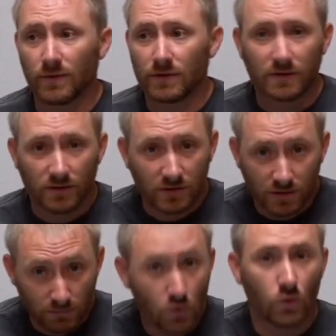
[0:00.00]

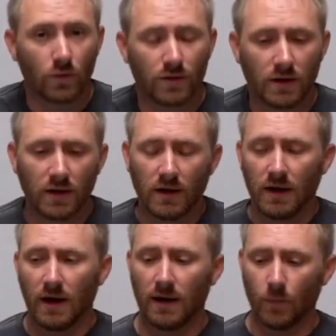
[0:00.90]
smooth.
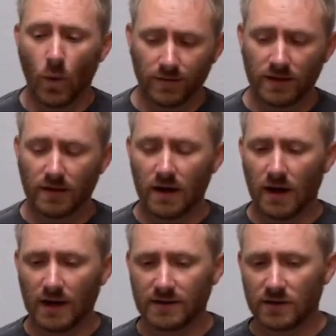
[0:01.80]
One thing that
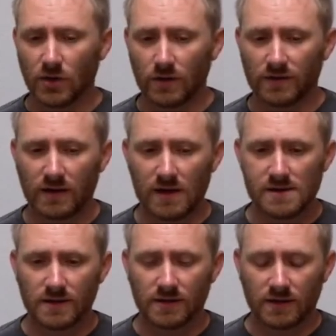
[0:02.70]
I did notice
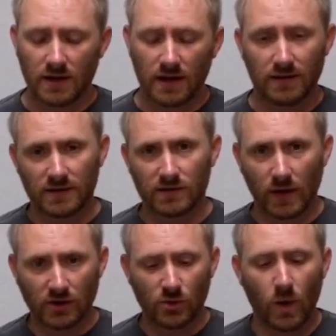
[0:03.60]
is, and this is
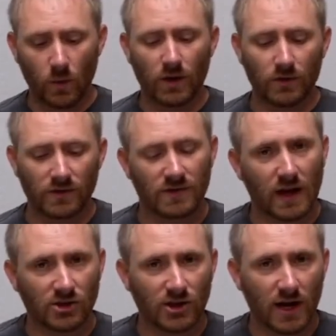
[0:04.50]
actually why one of those is
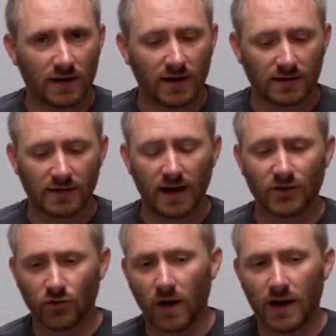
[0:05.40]
actually not connected, I
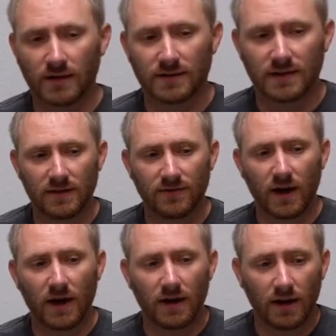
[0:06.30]
tried to if,
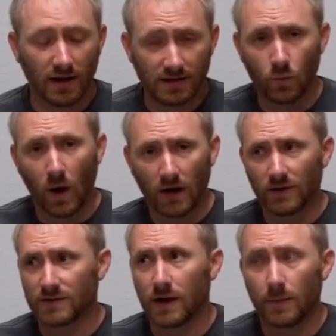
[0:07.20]
I did
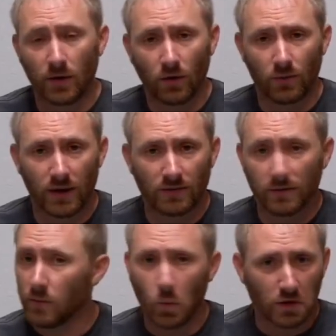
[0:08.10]
wireless setup on all three of
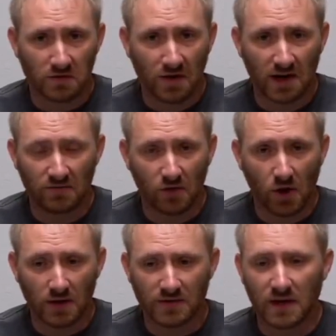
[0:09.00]
them, worked fine and
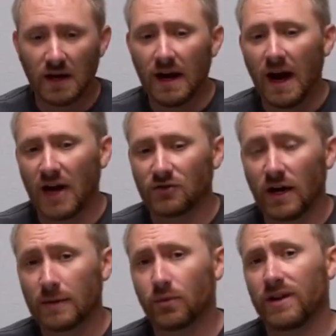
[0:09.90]
flawless. I
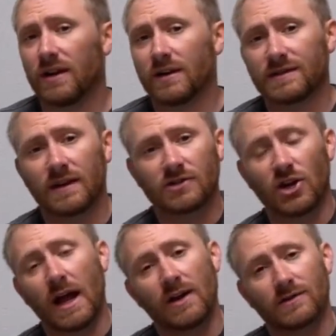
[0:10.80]
tried to put it in a
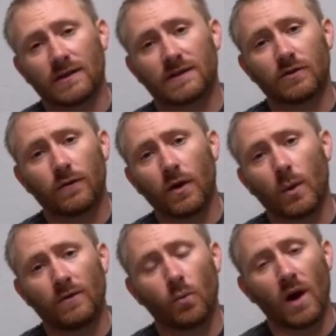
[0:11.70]
section of the house that's so far
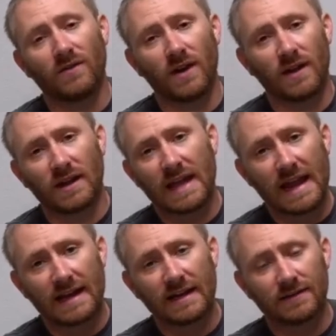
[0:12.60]
away from Wi-Fi that you
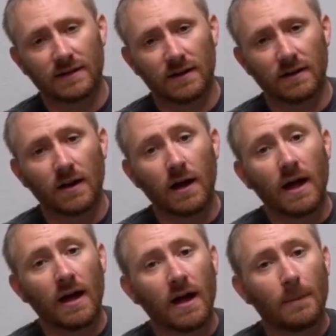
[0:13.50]
can't get it there,
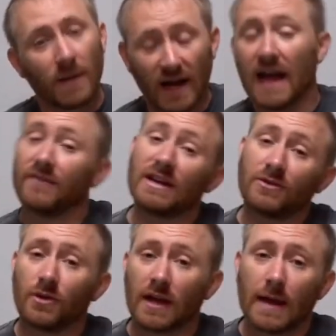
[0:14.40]
but I have an
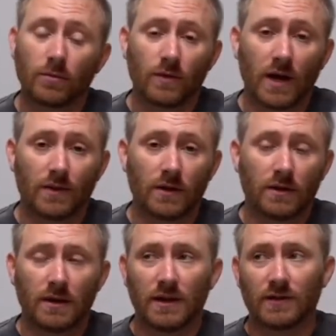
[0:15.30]
Ethernet cable ran there.
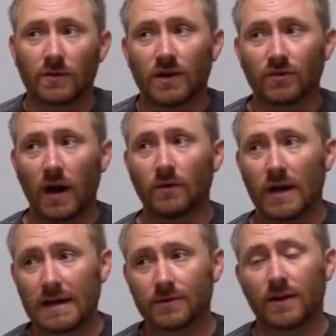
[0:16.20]
And so I
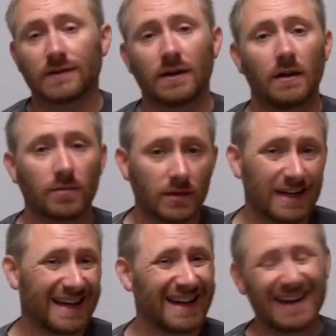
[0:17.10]
tried Ethernet setup.
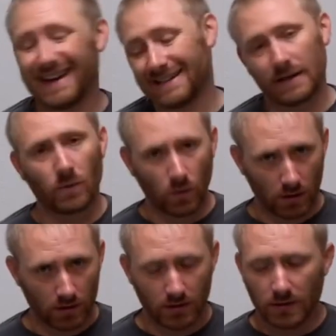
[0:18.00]
It didn't work.